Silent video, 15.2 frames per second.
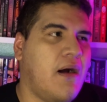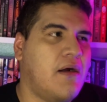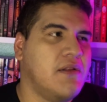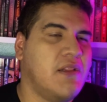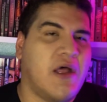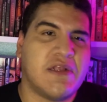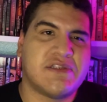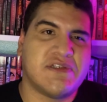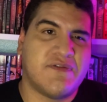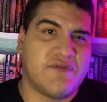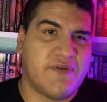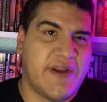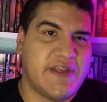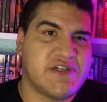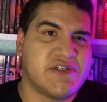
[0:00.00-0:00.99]
lots of
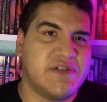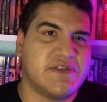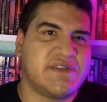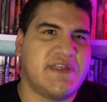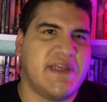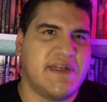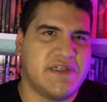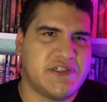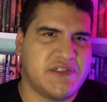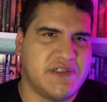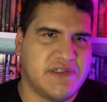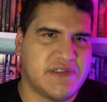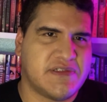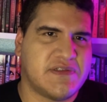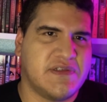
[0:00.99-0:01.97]
racial
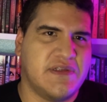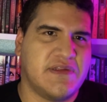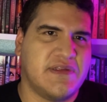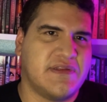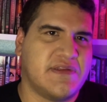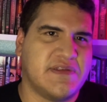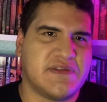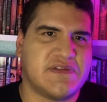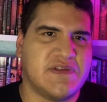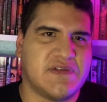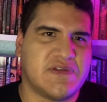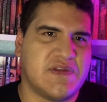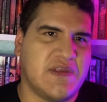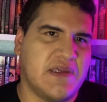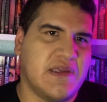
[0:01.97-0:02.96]
tensions. This
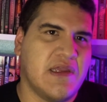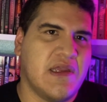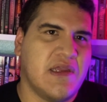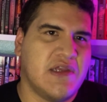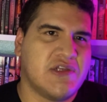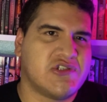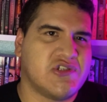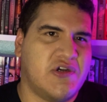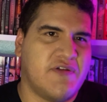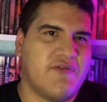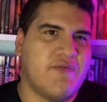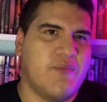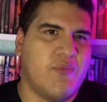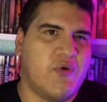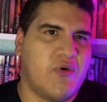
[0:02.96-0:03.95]
is the sort
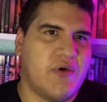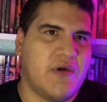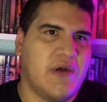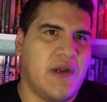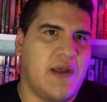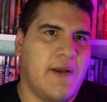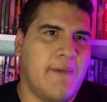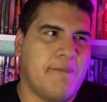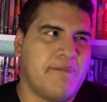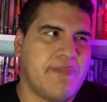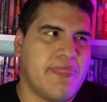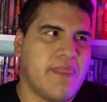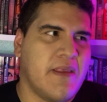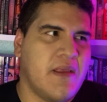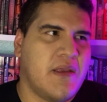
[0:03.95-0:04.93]
of more
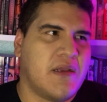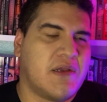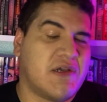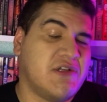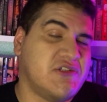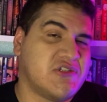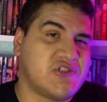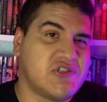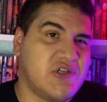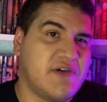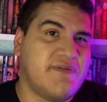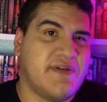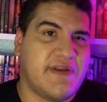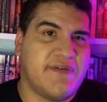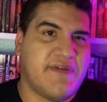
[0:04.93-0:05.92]

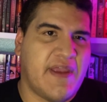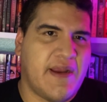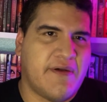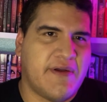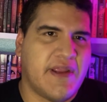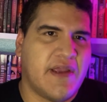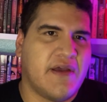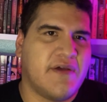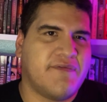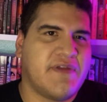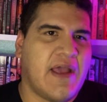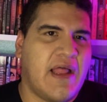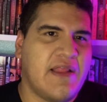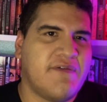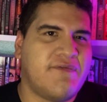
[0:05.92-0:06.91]
conservative area of
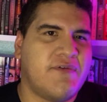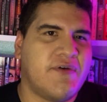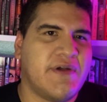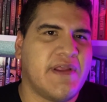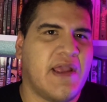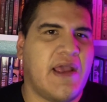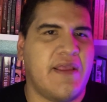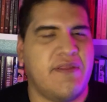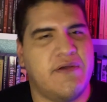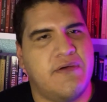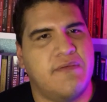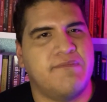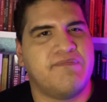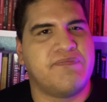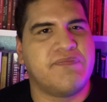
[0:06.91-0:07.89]
California. I know